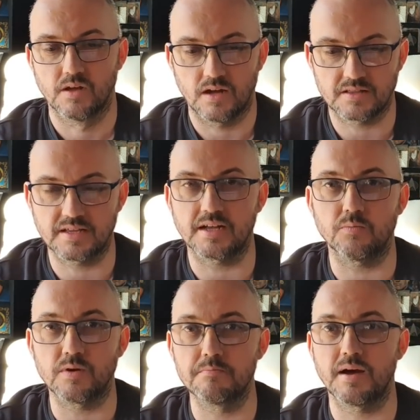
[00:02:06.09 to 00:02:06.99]
I think
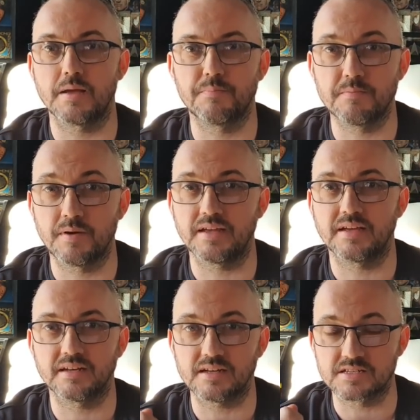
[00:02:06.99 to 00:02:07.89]
we may be
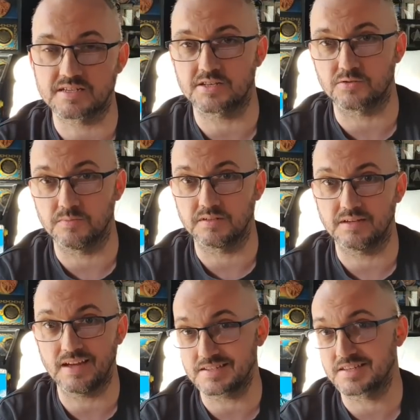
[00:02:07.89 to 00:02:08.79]
making a settlement
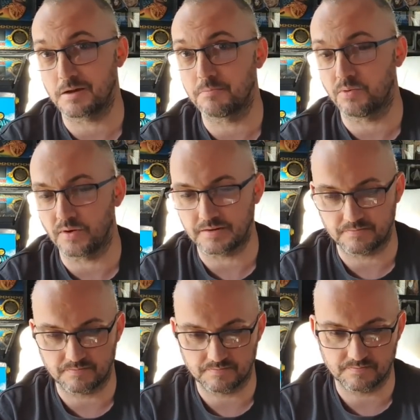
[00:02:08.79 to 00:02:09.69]
at some point
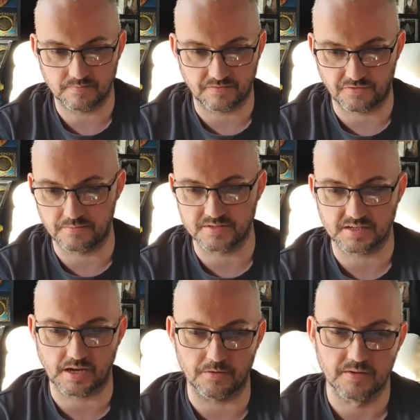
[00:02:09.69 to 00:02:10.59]
for him to
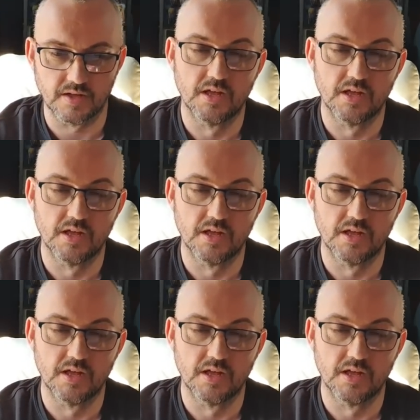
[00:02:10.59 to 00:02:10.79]
go.